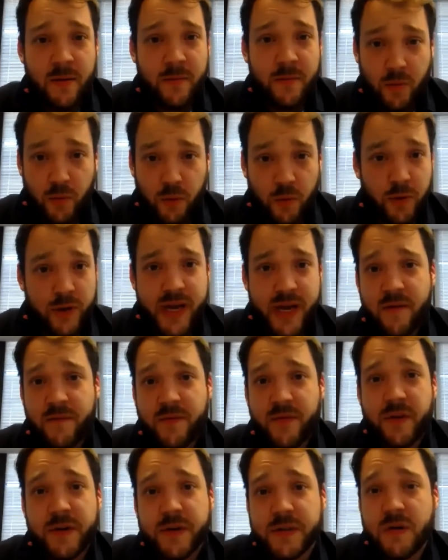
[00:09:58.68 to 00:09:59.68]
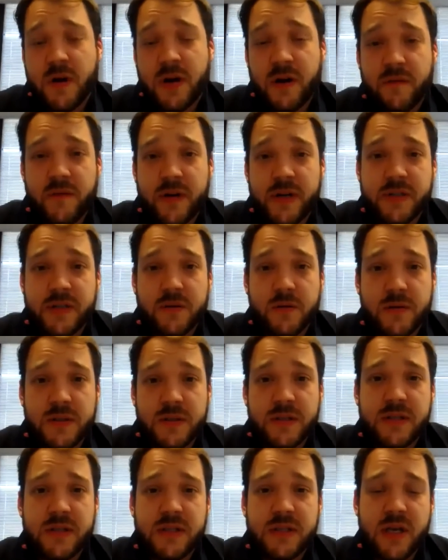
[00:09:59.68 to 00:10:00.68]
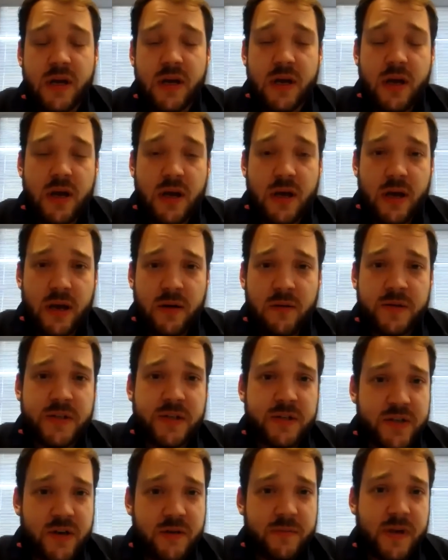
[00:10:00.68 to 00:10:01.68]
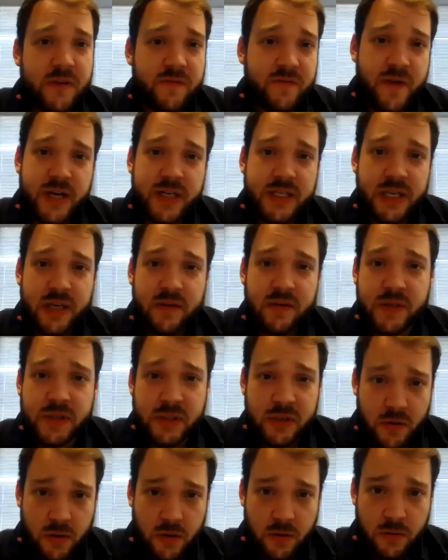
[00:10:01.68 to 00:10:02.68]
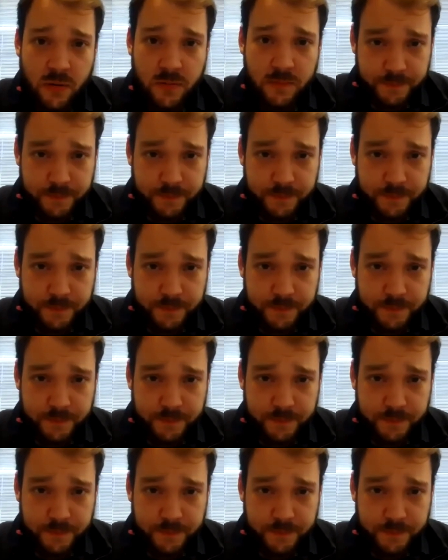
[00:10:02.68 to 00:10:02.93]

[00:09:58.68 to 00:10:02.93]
look out for those kind of resources, and also don't be afraid to give us a call.